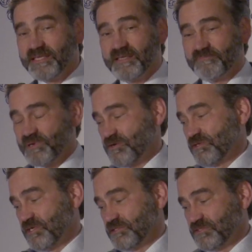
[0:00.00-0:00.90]
in
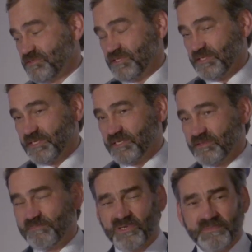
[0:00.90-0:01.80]
parallel to
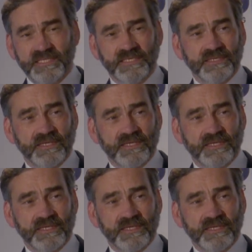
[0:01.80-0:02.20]
the permitting